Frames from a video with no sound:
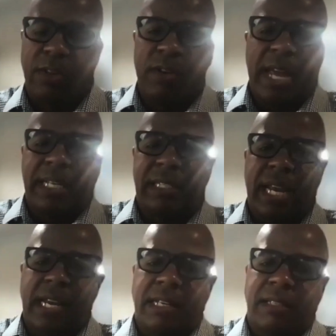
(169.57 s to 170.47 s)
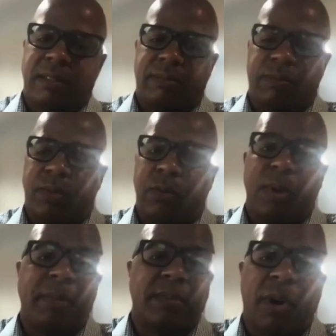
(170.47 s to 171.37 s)
the United States, the
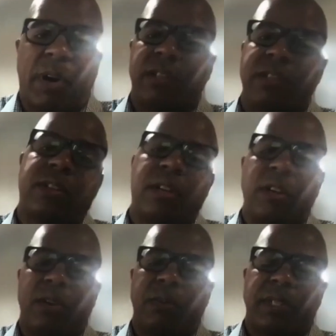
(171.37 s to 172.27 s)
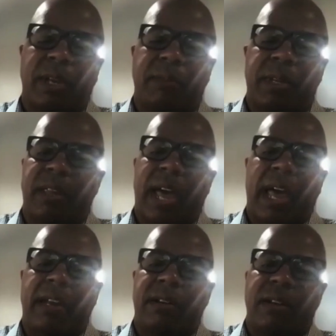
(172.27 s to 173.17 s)
Women's March was something
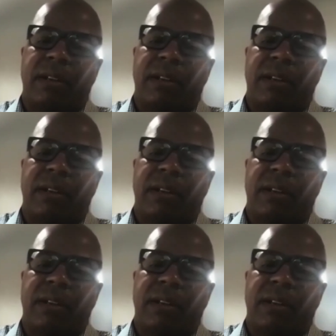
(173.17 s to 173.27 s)
that